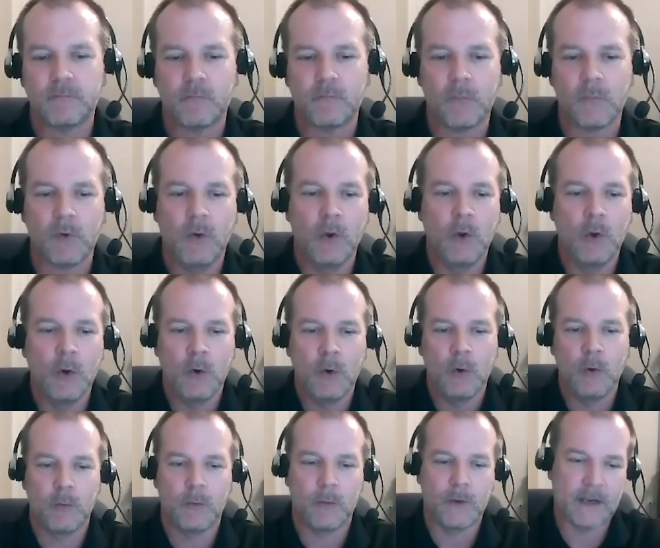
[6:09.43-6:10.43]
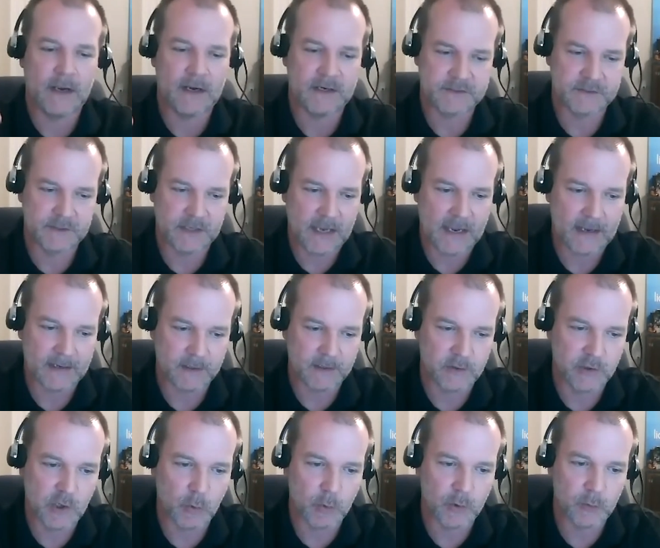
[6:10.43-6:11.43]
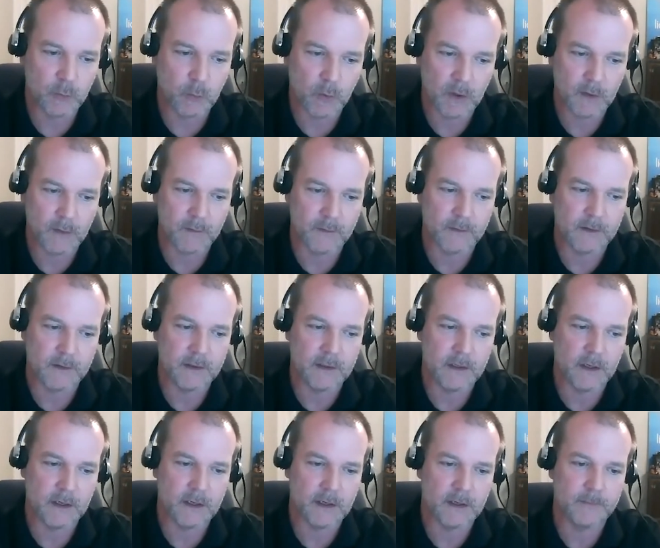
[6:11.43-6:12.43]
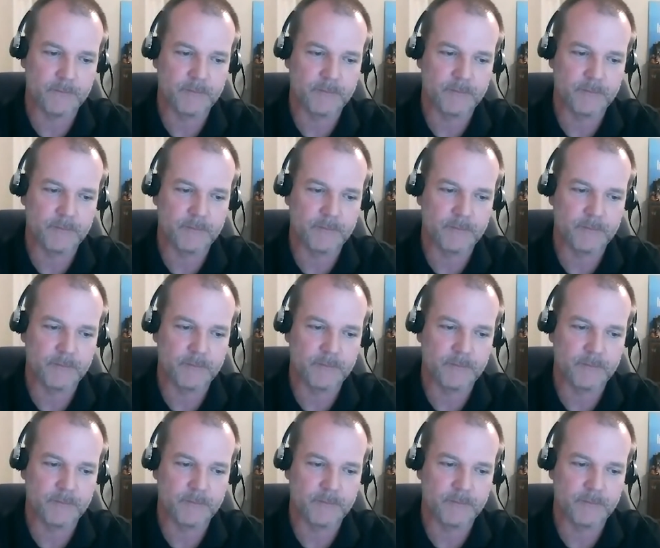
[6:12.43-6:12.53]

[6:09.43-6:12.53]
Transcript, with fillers: Okay. We actually added knowing what the